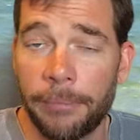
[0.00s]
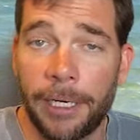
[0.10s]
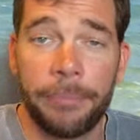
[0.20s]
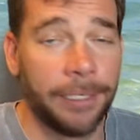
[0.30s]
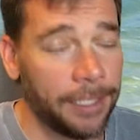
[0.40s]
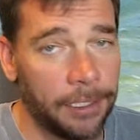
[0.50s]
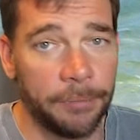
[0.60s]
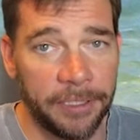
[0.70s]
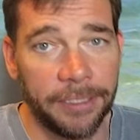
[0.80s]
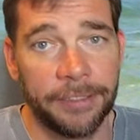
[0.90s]
them up, and it
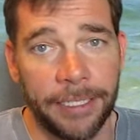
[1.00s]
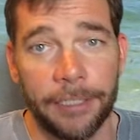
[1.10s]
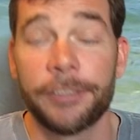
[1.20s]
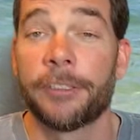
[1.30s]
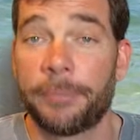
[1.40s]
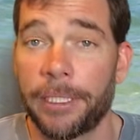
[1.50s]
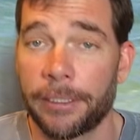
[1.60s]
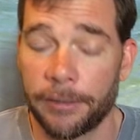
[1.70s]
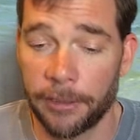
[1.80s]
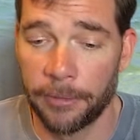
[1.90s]
helps us out just
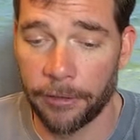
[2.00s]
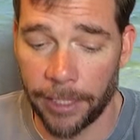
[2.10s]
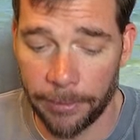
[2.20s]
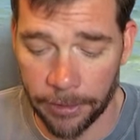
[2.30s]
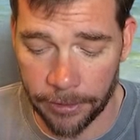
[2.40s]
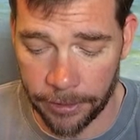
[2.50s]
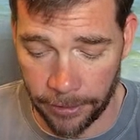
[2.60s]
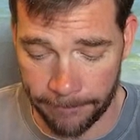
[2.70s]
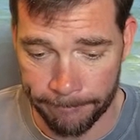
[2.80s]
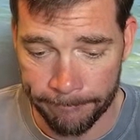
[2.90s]
being a subscriber.
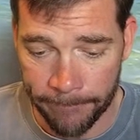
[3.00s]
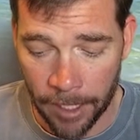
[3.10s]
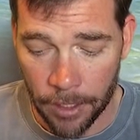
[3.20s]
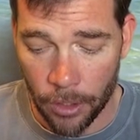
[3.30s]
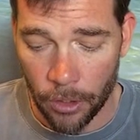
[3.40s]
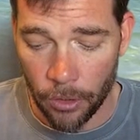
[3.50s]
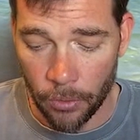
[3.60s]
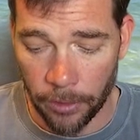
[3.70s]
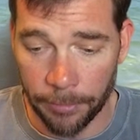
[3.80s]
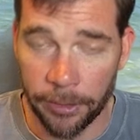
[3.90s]
So
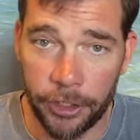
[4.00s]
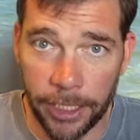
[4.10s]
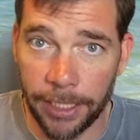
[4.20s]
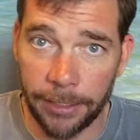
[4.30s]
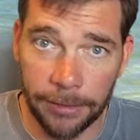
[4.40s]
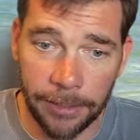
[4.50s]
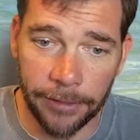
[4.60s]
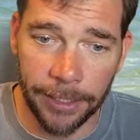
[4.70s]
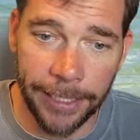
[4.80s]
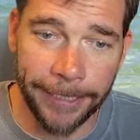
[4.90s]
we appreciate it. Give
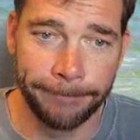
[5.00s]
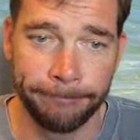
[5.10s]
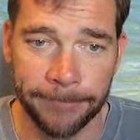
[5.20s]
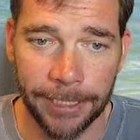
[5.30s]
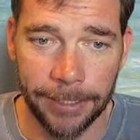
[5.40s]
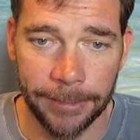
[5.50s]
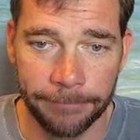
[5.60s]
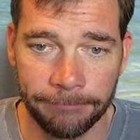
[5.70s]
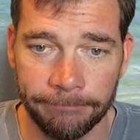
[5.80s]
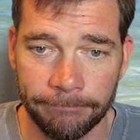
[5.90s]
it a like.
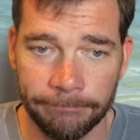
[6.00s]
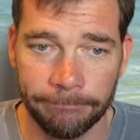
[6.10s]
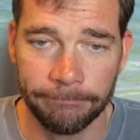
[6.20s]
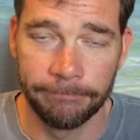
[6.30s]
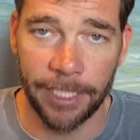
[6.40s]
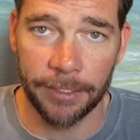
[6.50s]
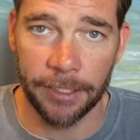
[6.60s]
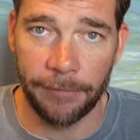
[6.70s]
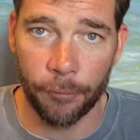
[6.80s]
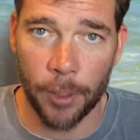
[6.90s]
Thanks
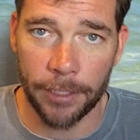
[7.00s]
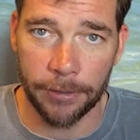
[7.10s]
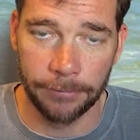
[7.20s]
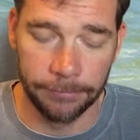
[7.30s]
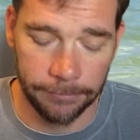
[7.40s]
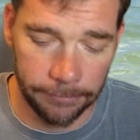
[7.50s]
a lot for watching.